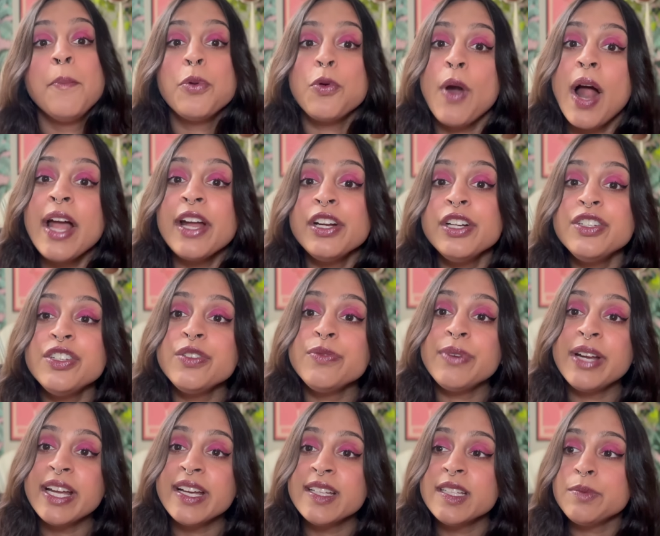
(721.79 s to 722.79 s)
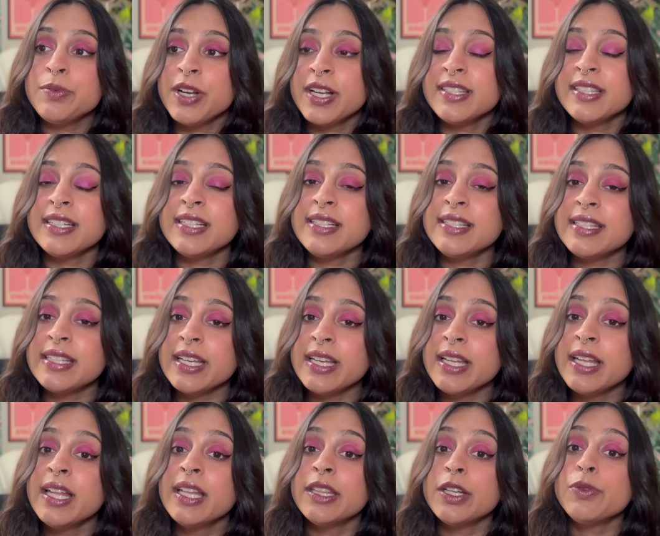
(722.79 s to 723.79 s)
Prior to Reagan's
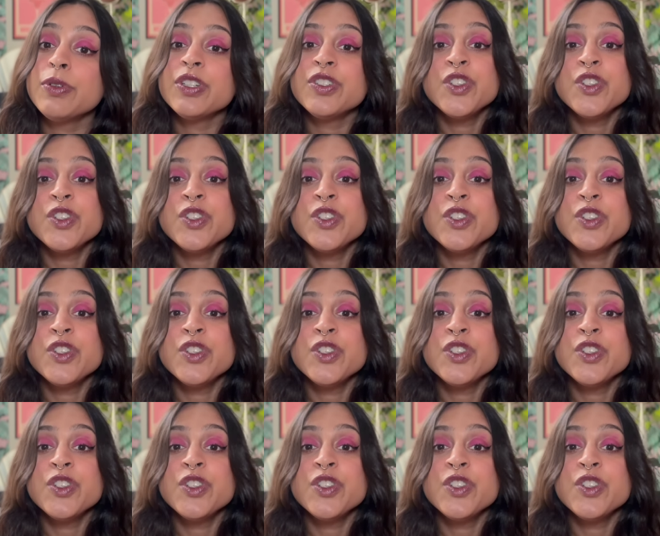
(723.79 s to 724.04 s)
presidency, there were